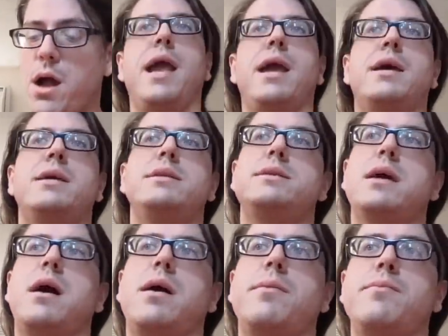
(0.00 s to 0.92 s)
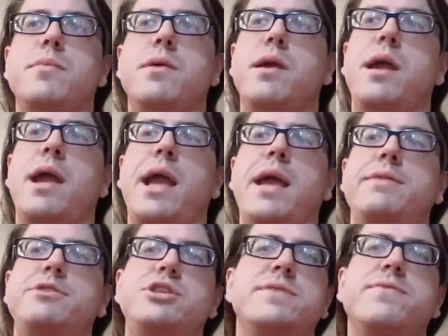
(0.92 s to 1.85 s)
and um,
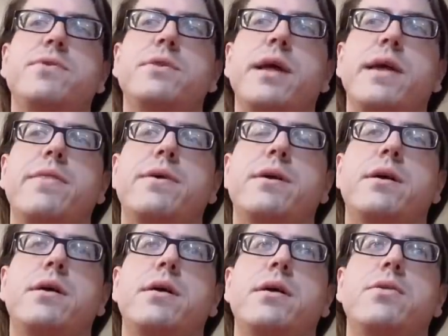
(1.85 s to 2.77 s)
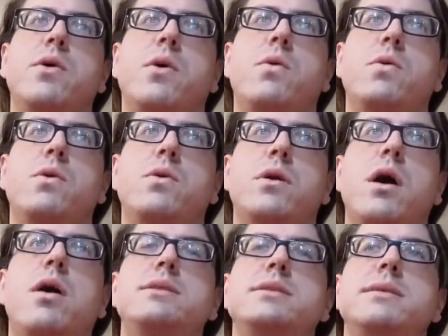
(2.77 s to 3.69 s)
and just for like the the whole
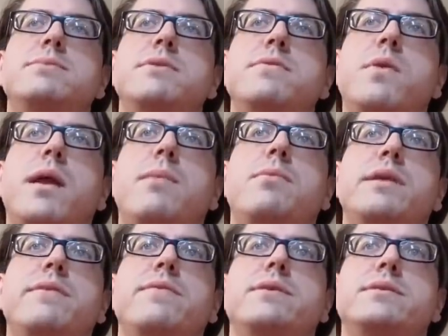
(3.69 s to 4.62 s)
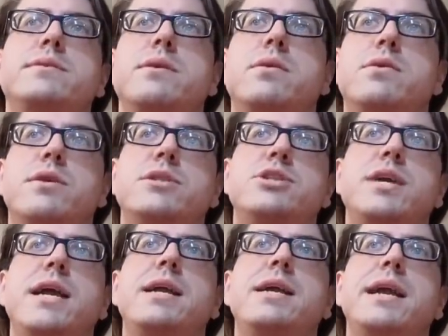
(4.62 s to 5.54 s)
concept of what I believe is
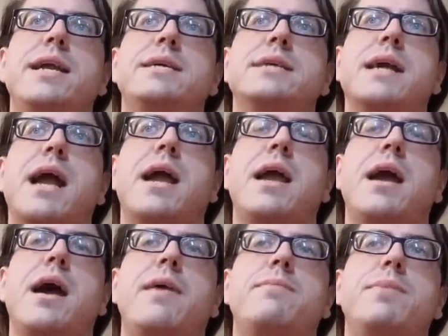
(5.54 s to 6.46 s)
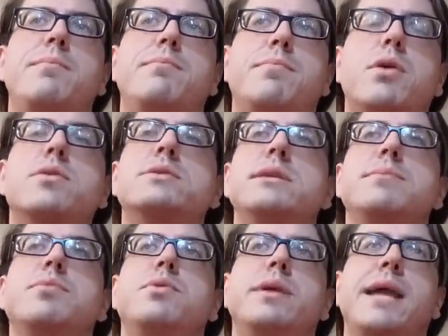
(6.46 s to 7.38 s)
Christianity, it's like I I've been
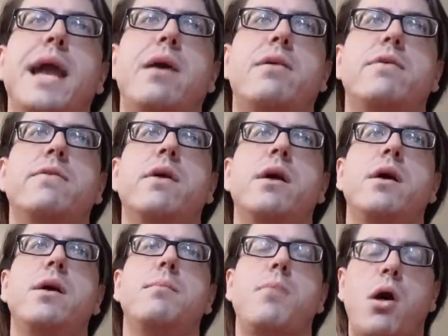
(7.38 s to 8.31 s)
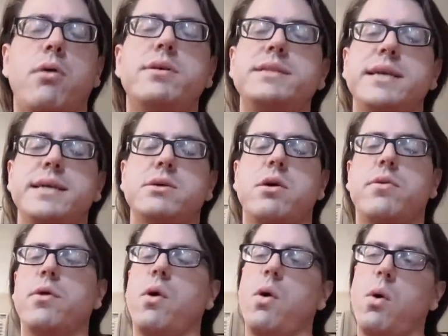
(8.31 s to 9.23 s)
personally pulling out of politics
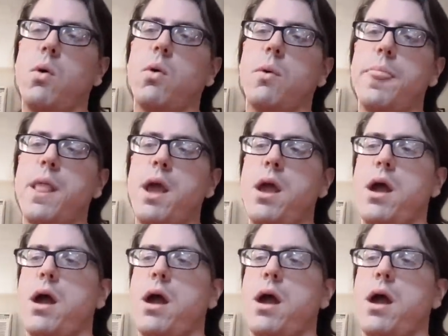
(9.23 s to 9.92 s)
on the whole.